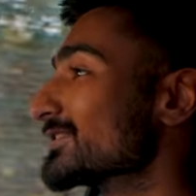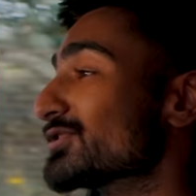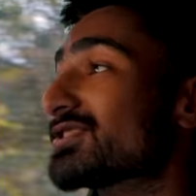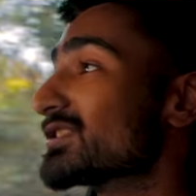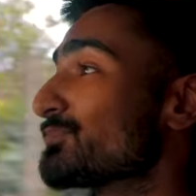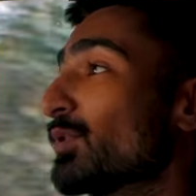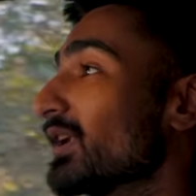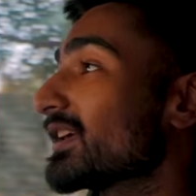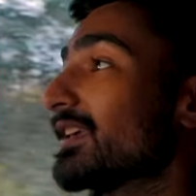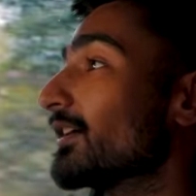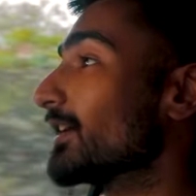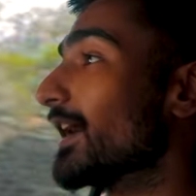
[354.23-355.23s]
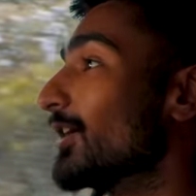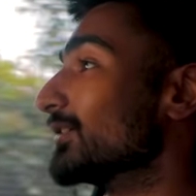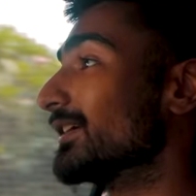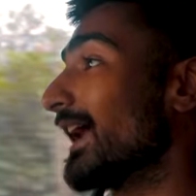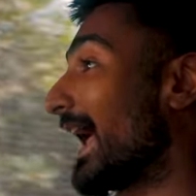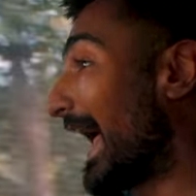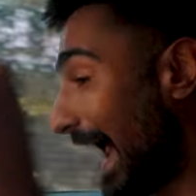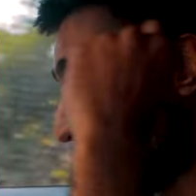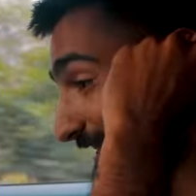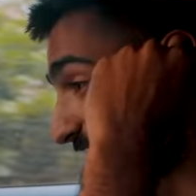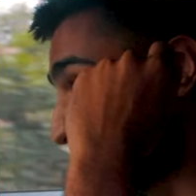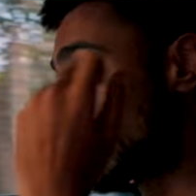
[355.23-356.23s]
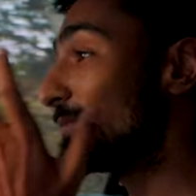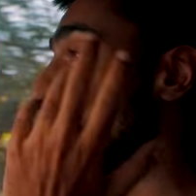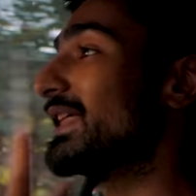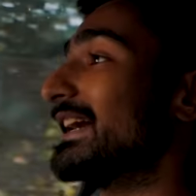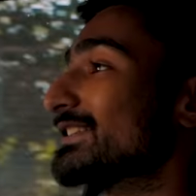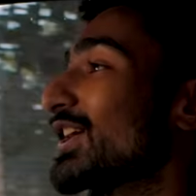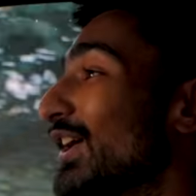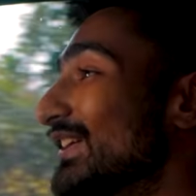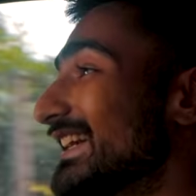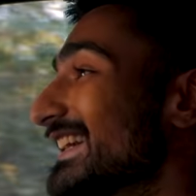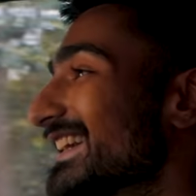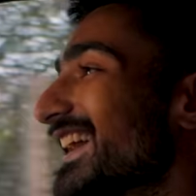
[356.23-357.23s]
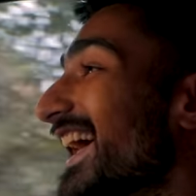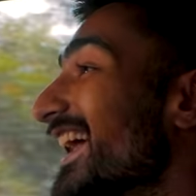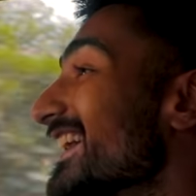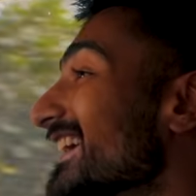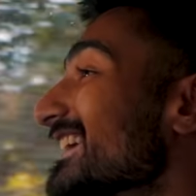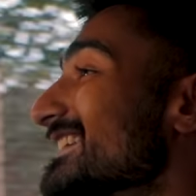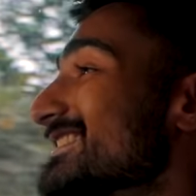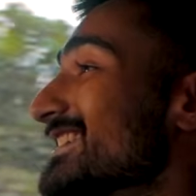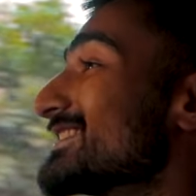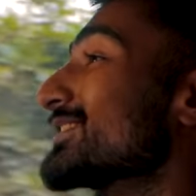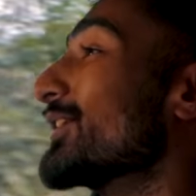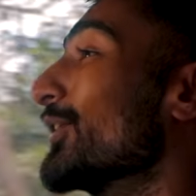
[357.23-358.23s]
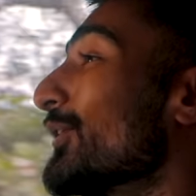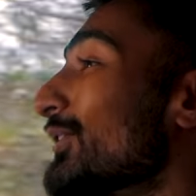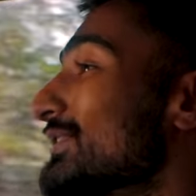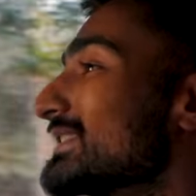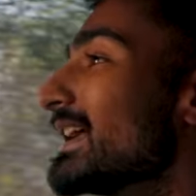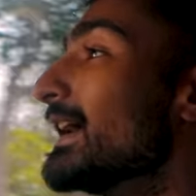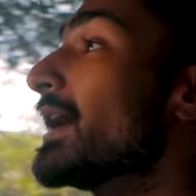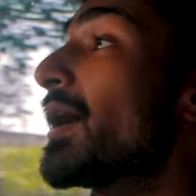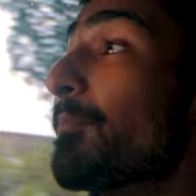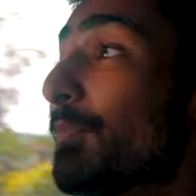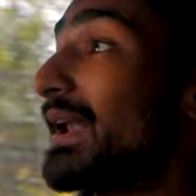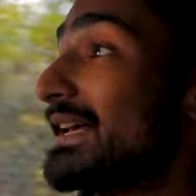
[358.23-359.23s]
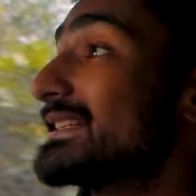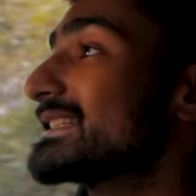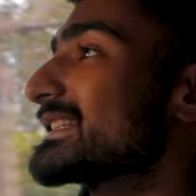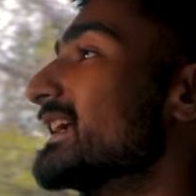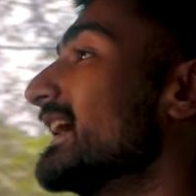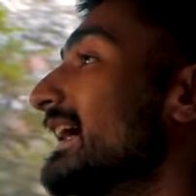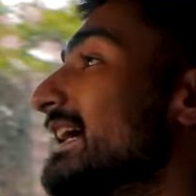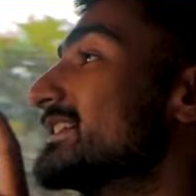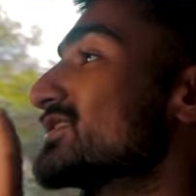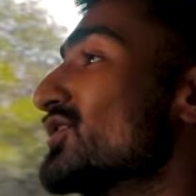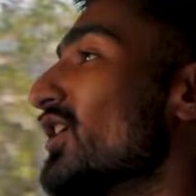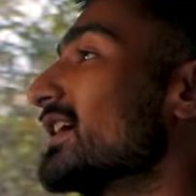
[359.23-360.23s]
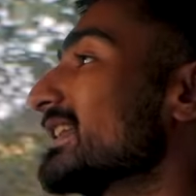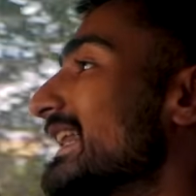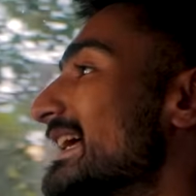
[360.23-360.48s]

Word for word: you just put a gear down and rip that throttle and it just goes. Plus, it's not